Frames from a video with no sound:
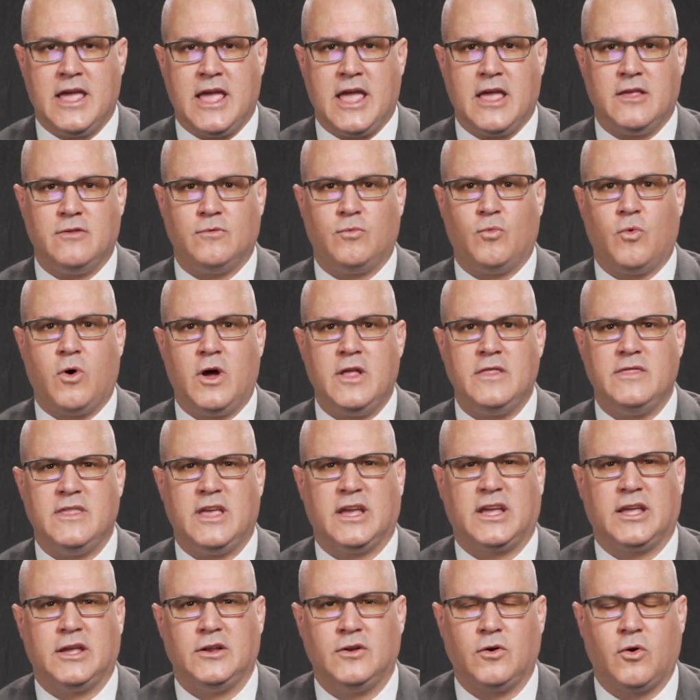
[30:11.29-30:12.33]
and one
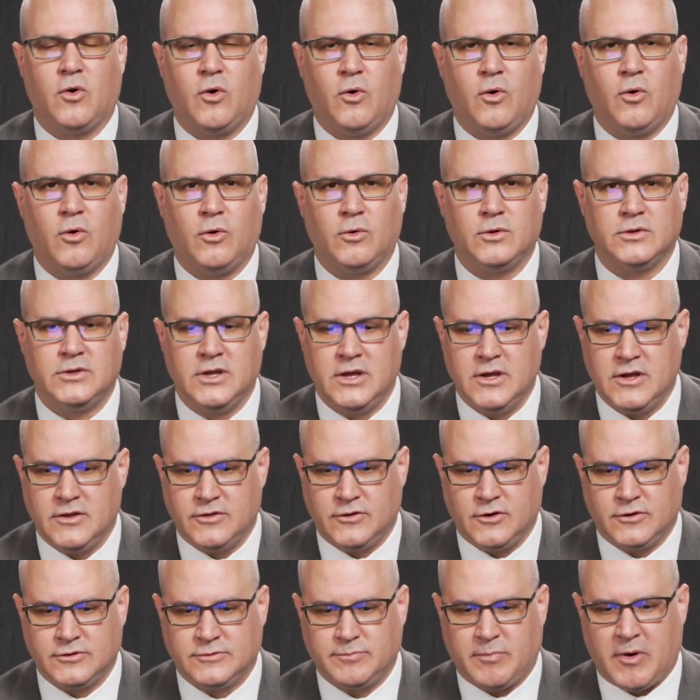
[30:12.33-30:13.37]
that can hold
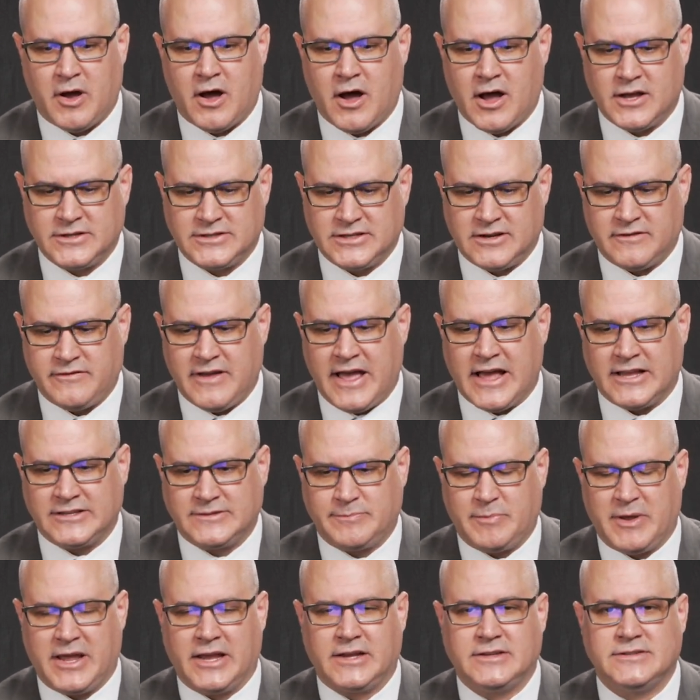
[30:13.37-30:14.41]
those positive
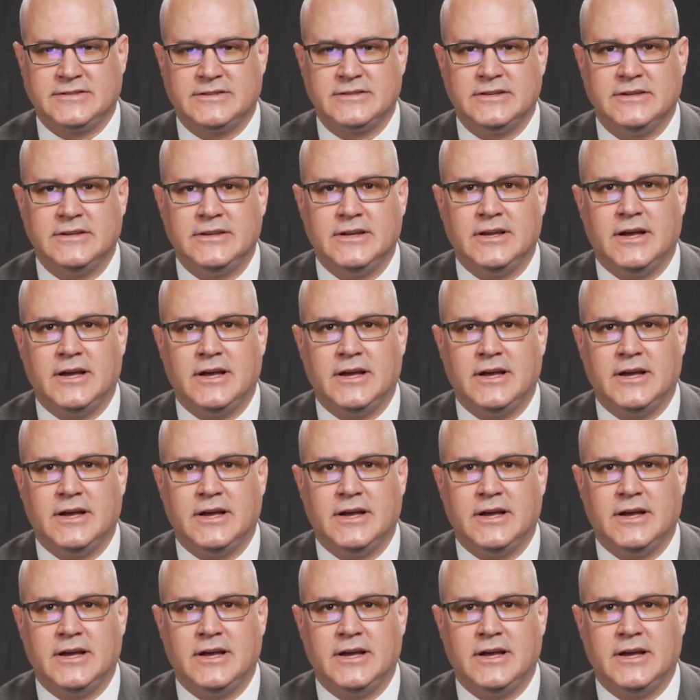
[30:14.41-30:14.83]
aspects